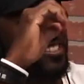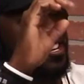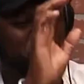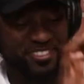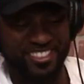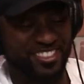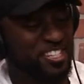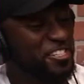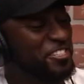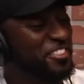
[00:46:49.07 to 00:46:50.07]
No, it's
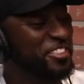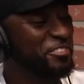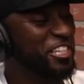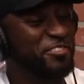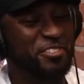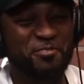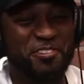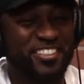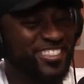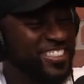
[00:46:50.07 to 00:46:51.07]
all on you, whatever you
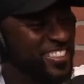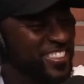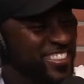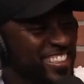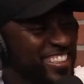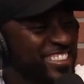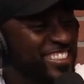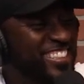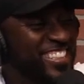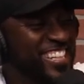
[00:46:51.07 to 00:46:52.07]
wanted. So,
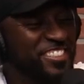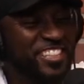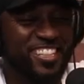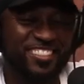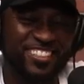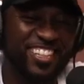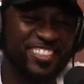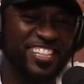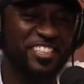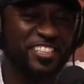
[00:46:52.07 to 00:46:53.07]
yeah. I was like, that's
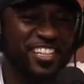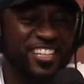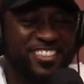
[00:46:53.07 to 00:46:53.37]
a good answer.